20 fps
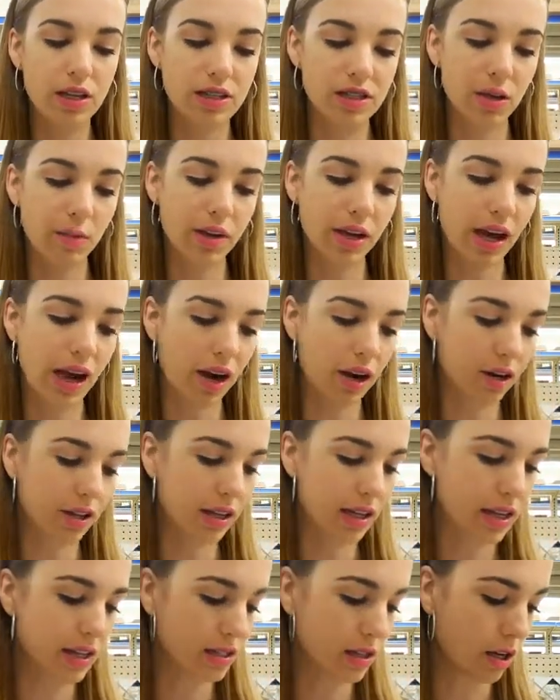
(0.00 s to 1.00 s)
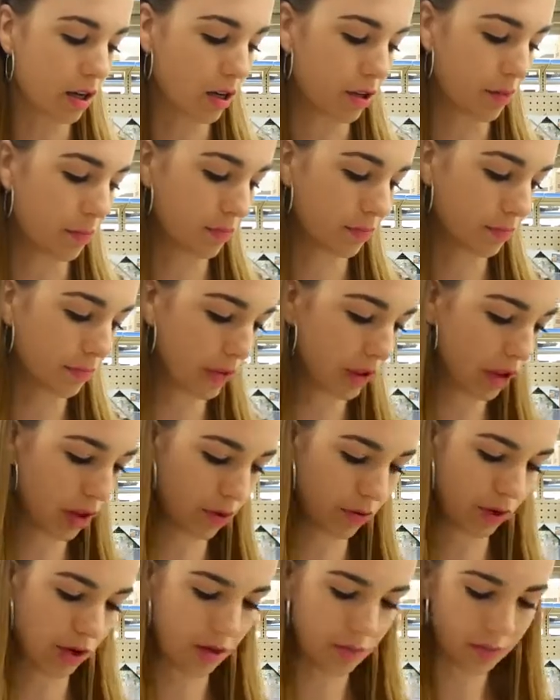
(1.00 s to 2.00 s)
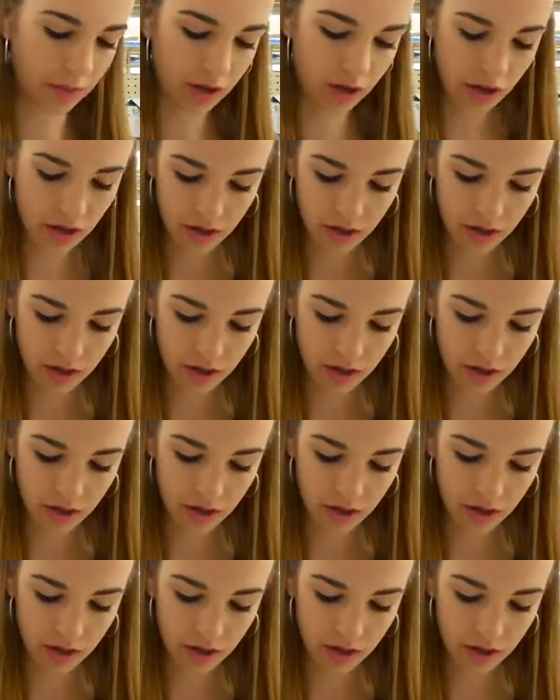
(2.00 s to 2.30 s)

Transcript: So we got her these, hold up,